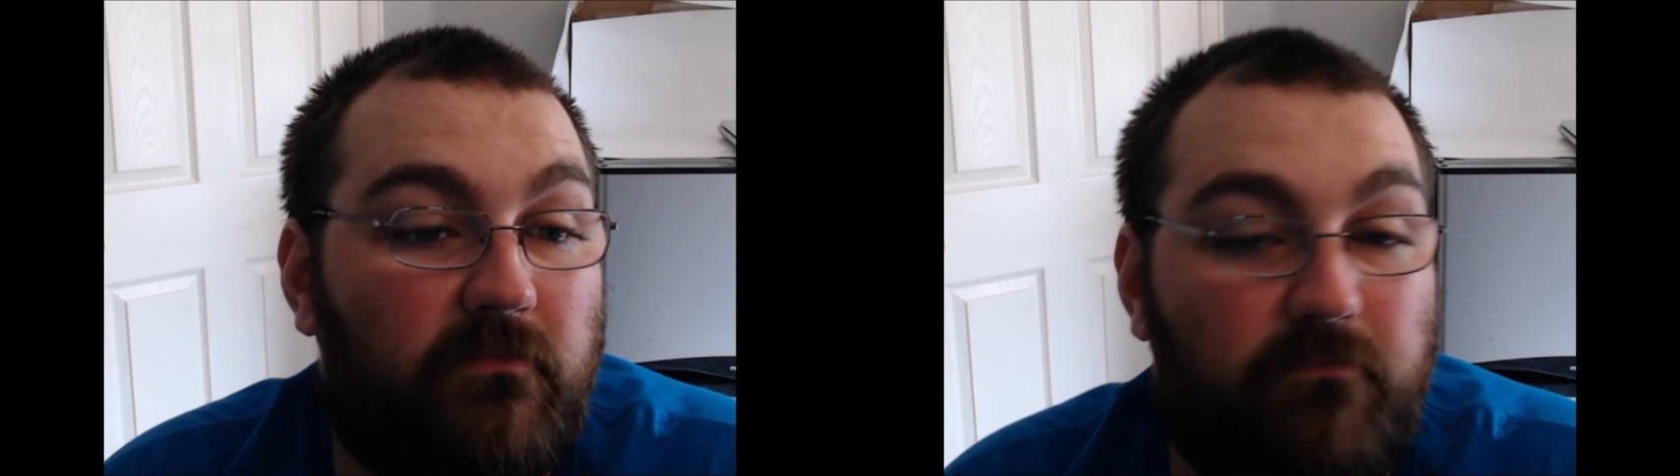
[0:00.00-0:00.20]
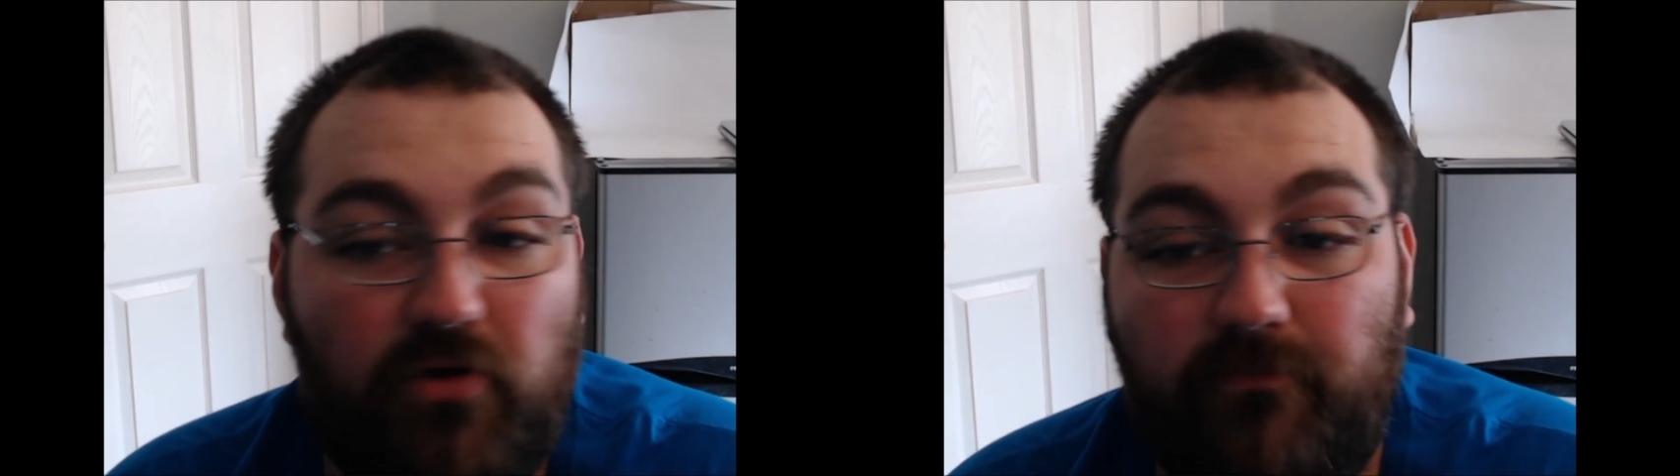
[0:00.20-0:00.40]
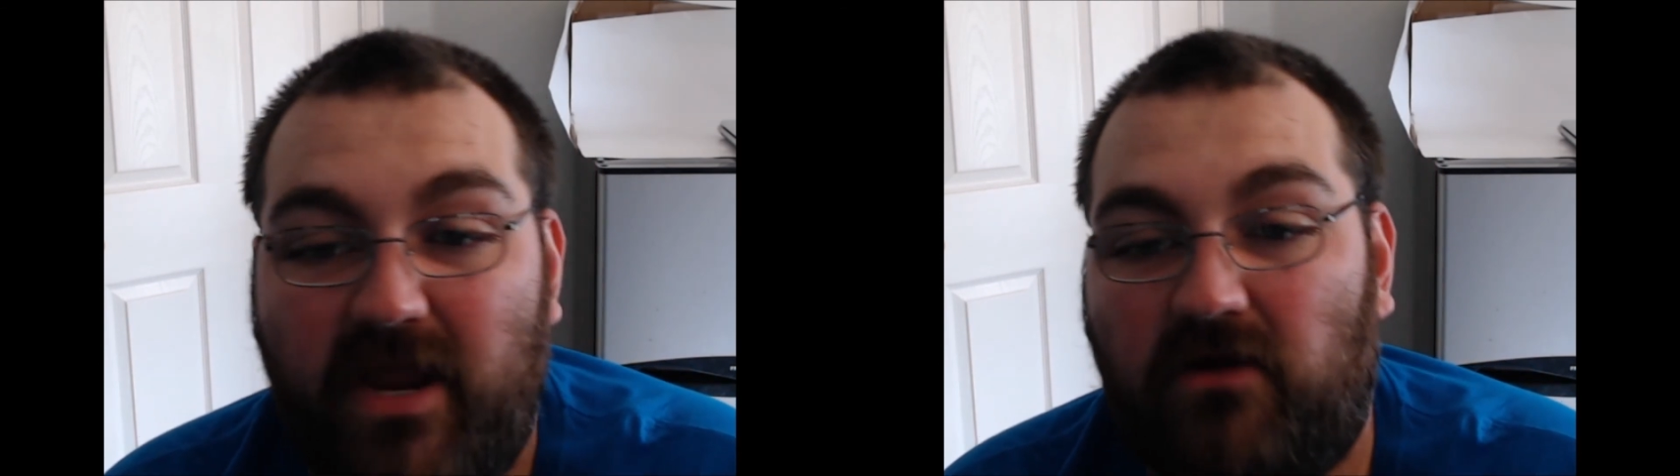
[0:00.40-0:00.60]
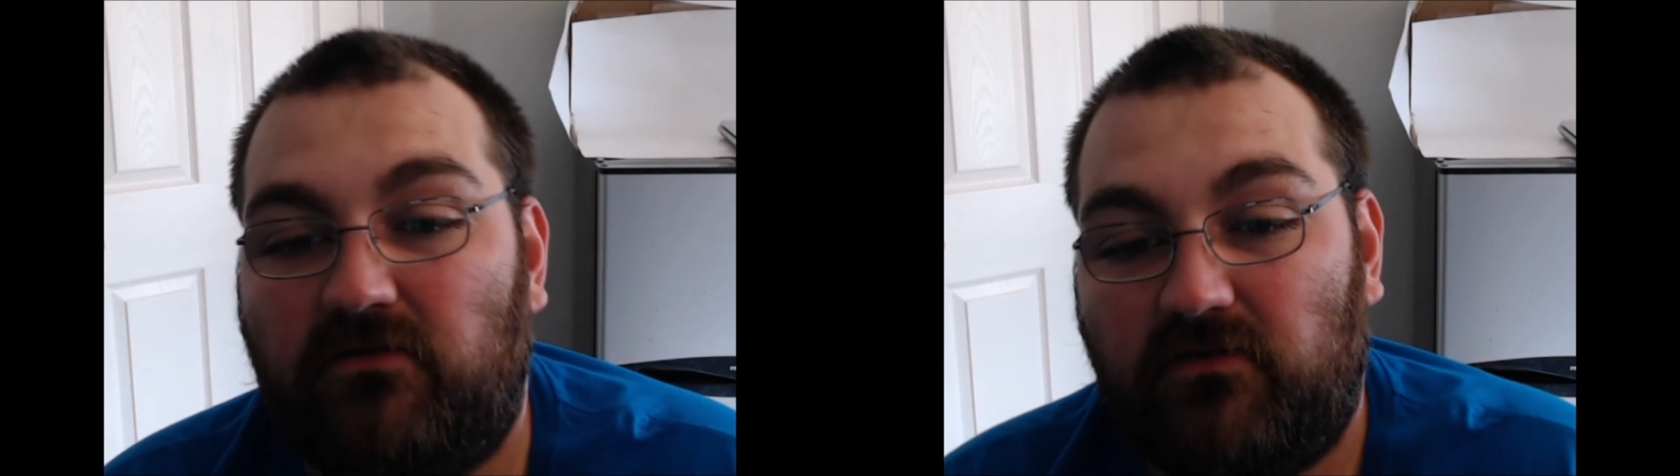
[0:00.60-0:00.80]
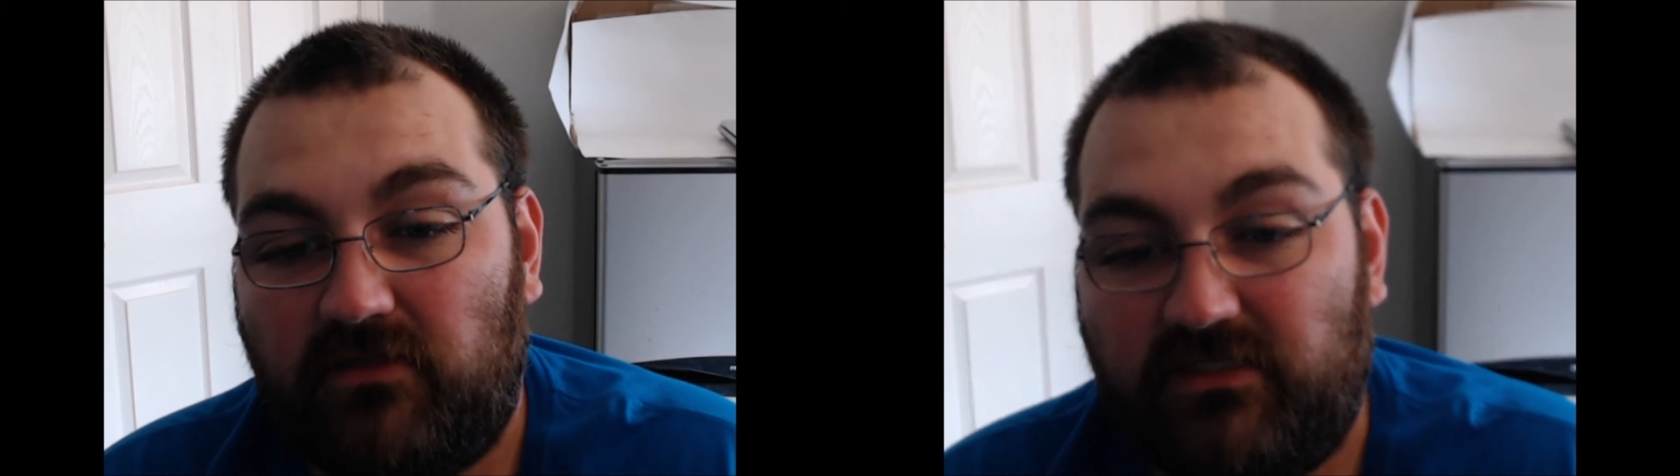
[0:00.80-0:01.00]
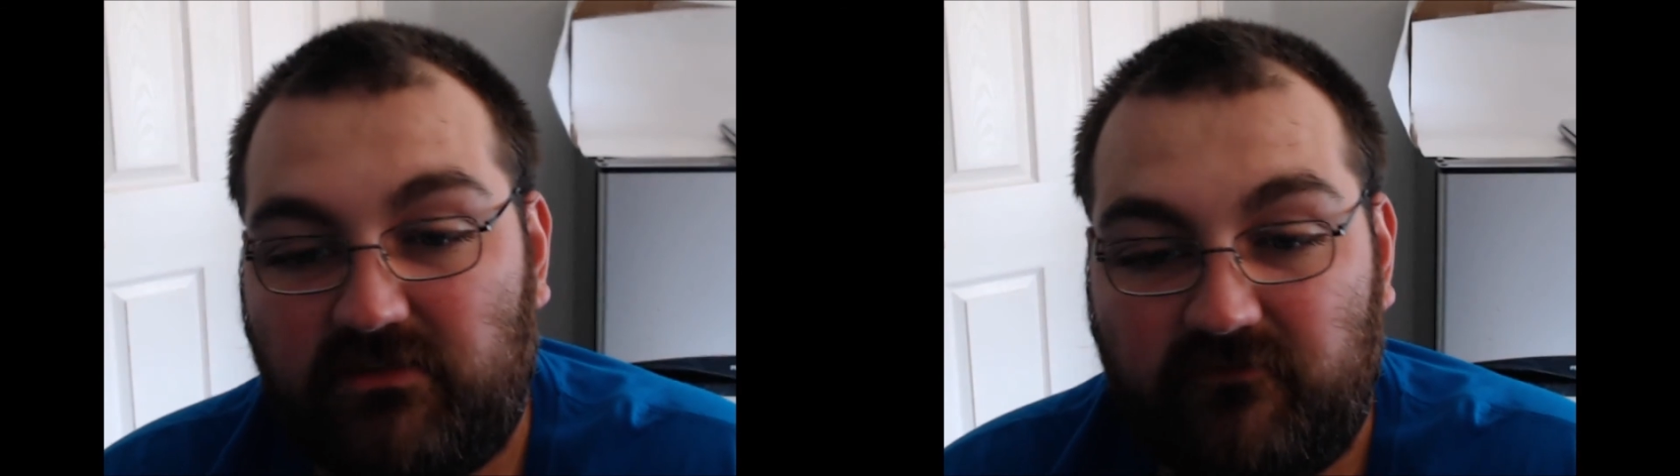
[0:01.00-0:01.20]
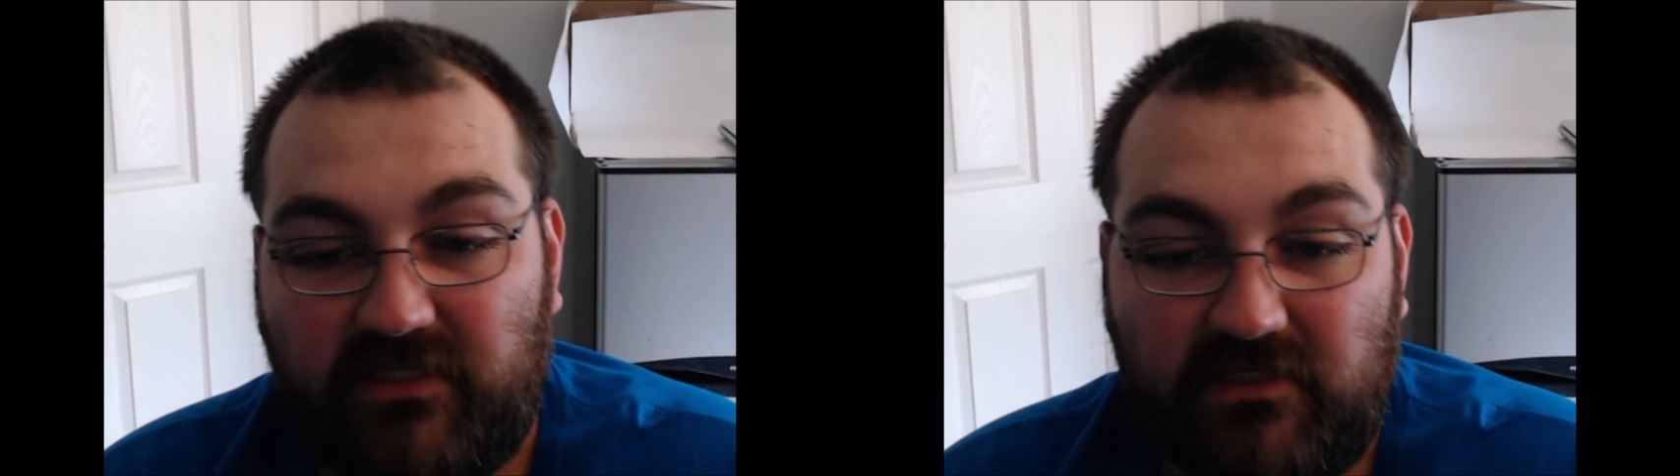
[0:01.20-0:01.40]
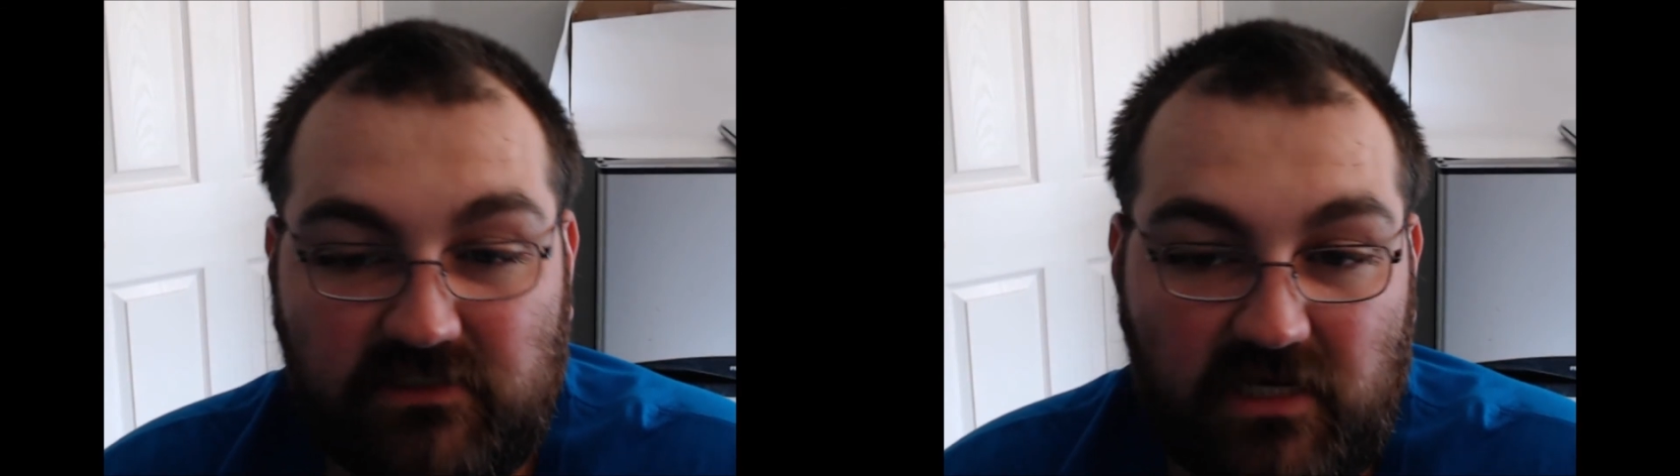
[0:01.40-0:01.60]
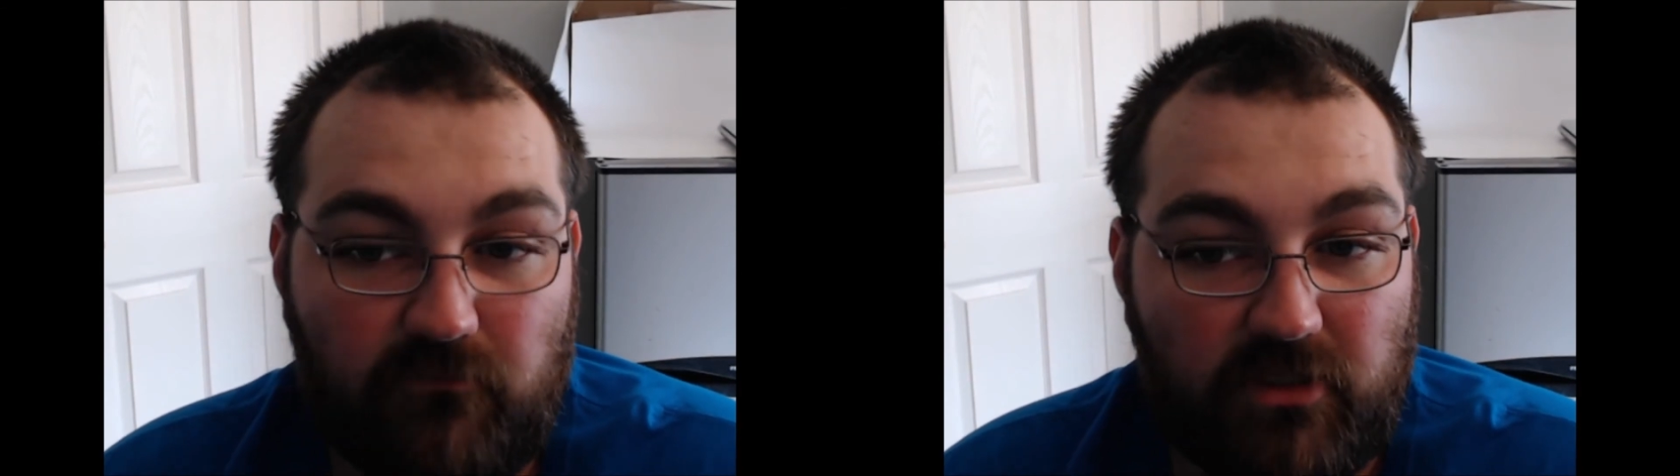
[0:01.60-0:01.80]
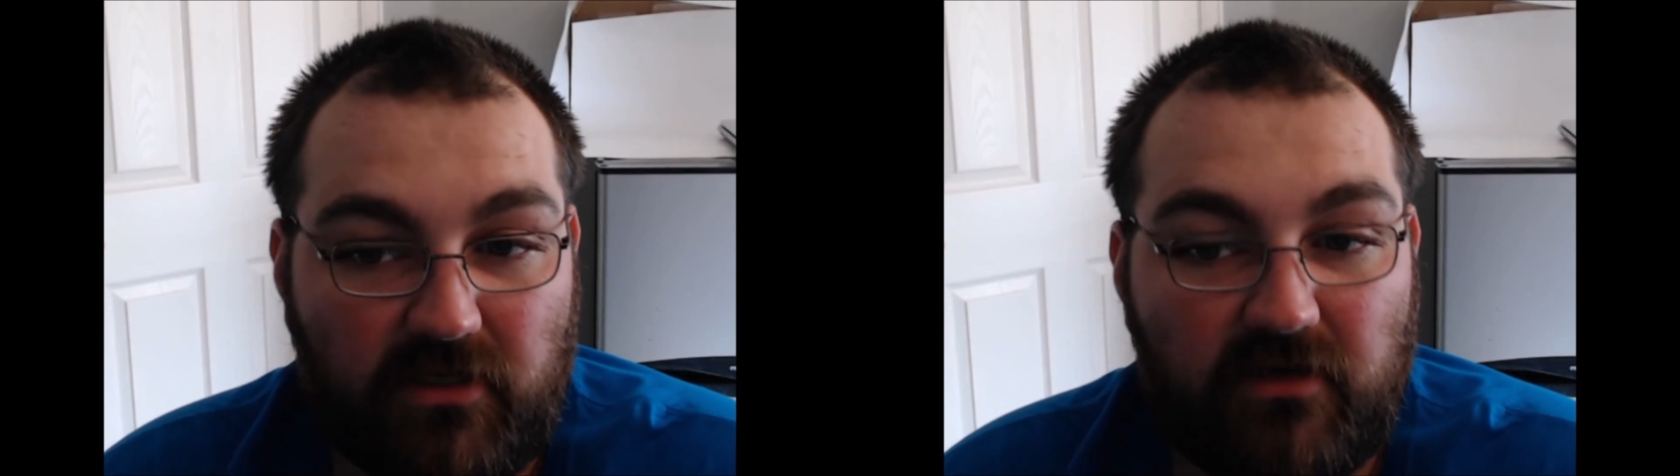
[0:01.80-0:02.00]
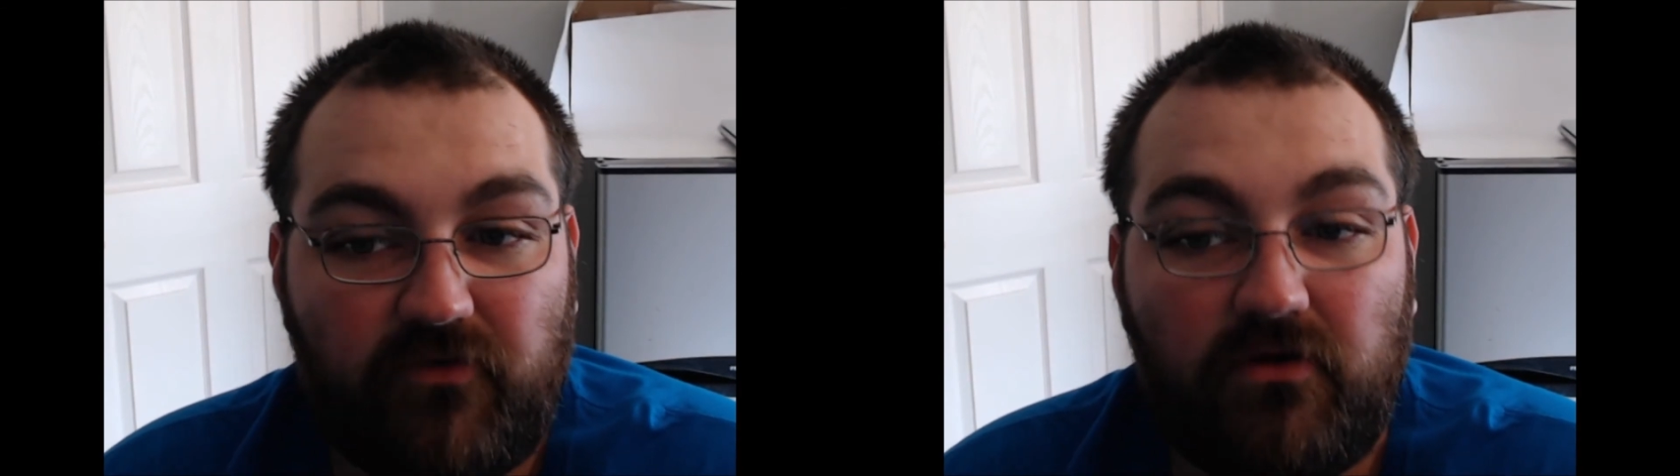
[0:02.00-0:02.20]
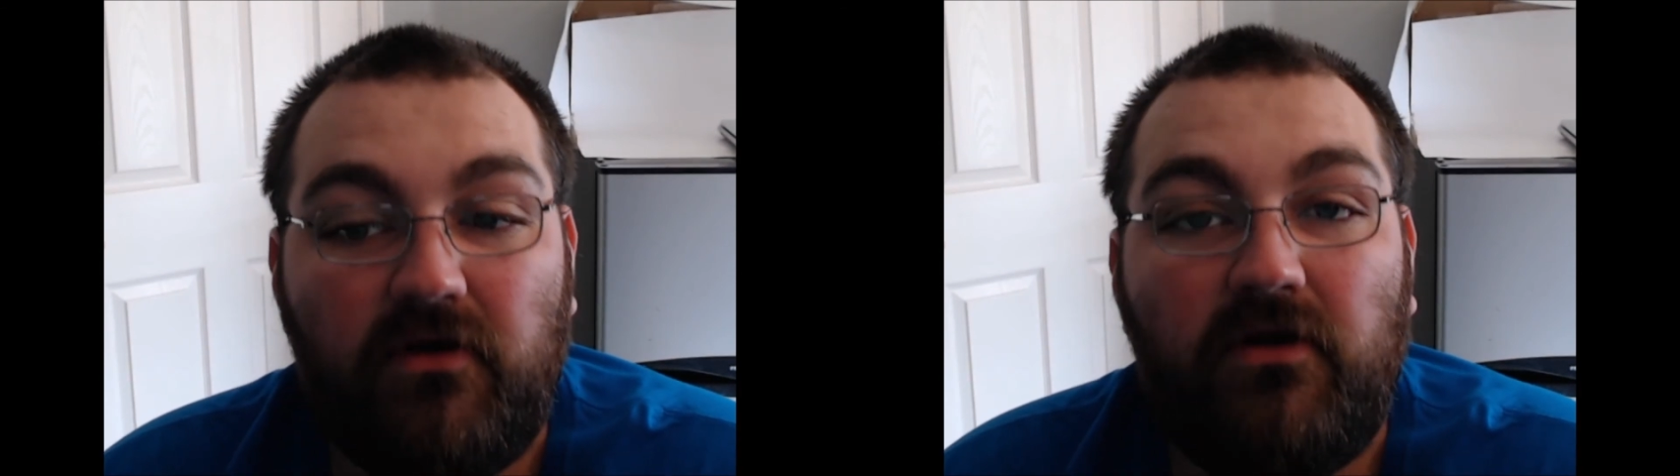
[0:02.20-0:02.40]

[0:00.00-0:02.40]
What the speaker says: put back on the list of things that I want to cover.